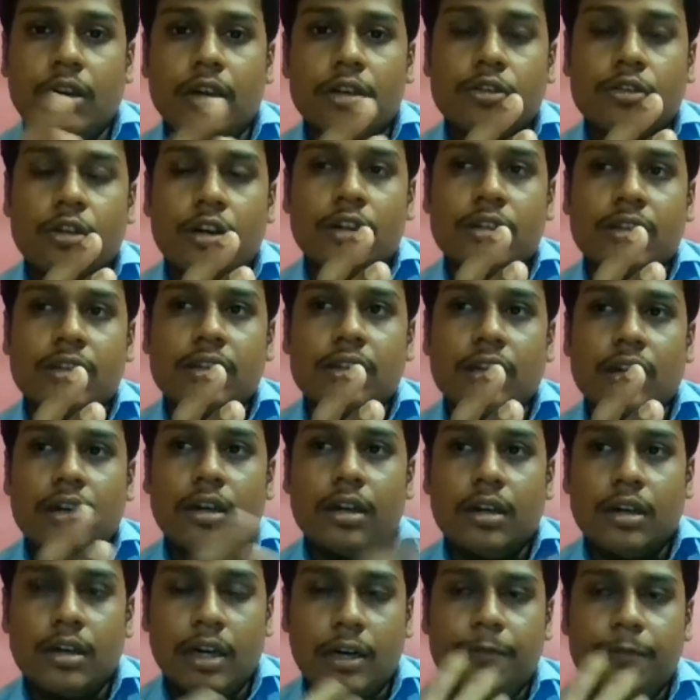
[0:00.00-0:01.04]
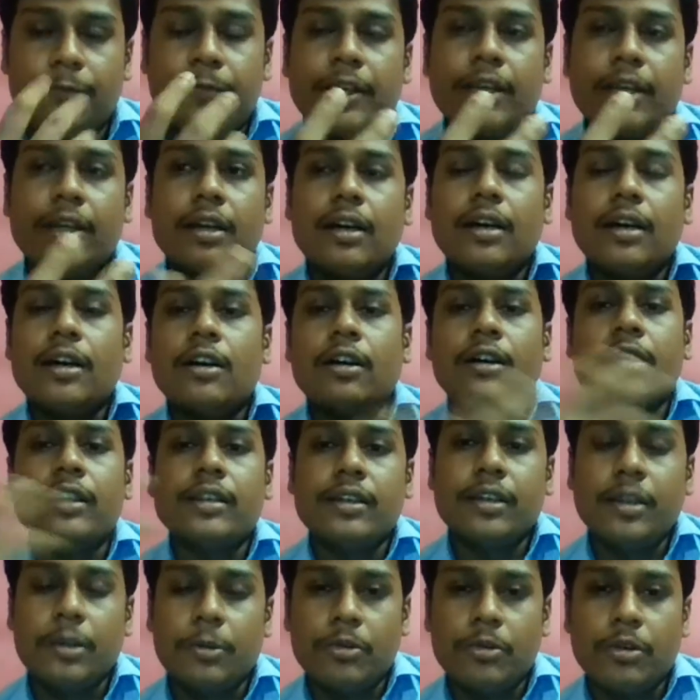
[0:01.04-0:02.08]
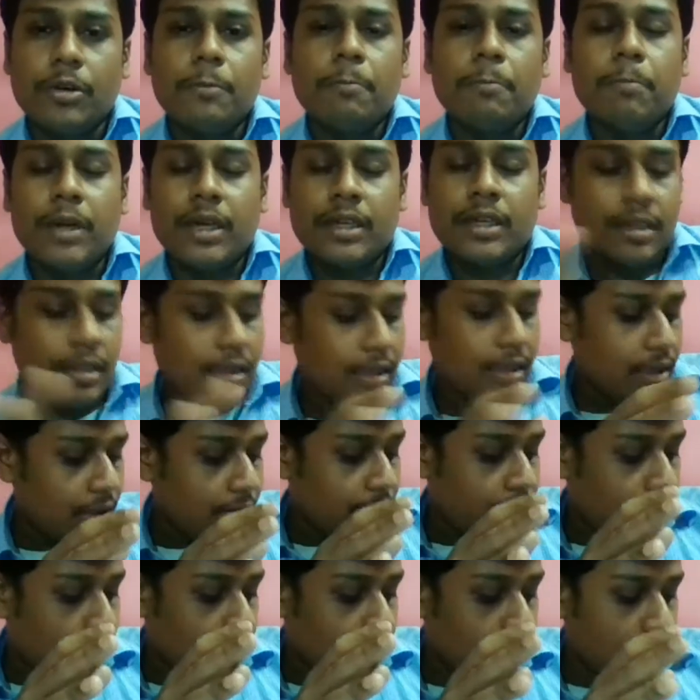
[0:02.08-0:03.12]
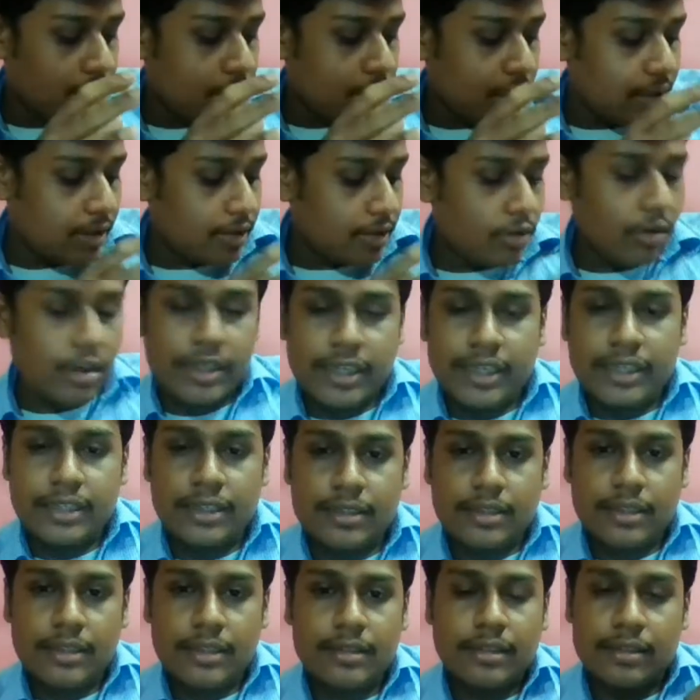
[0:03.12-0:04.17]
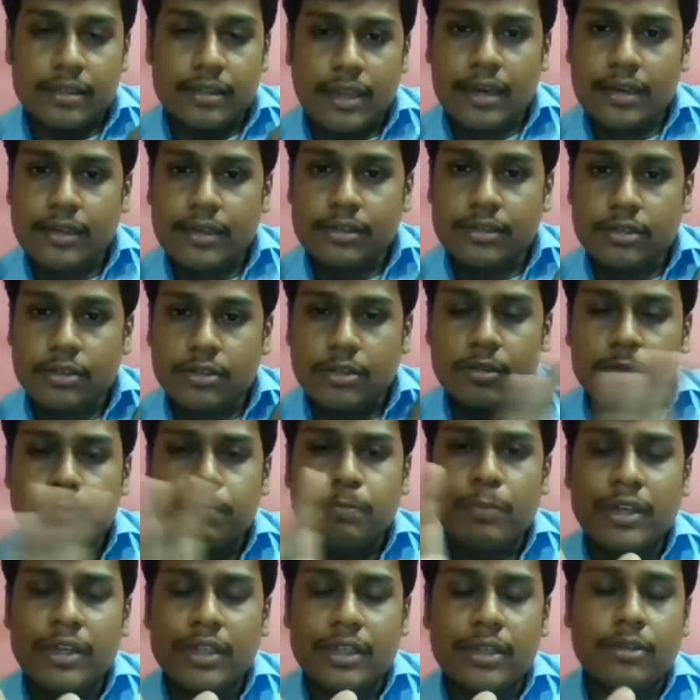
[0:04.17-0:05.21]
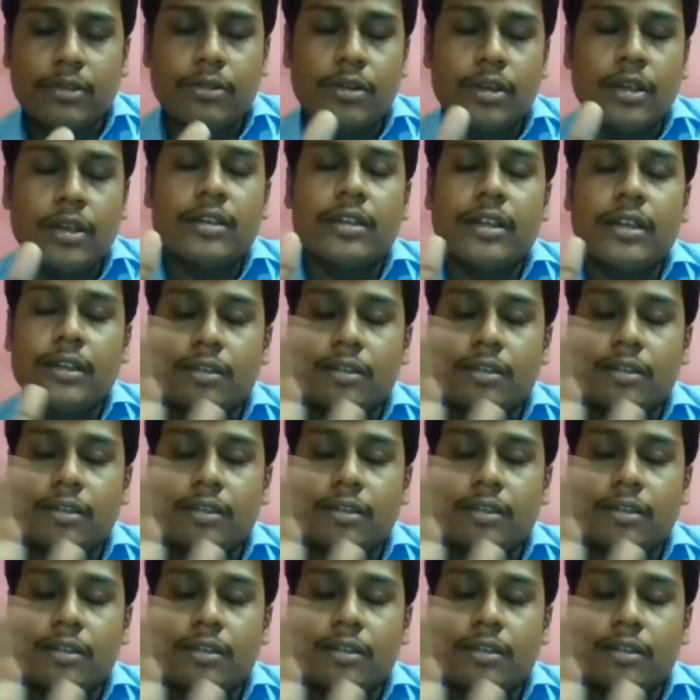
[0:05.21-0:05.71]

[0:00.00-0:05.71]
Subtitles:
North Africa or in Europe, but for the cottage cheese, there is no particular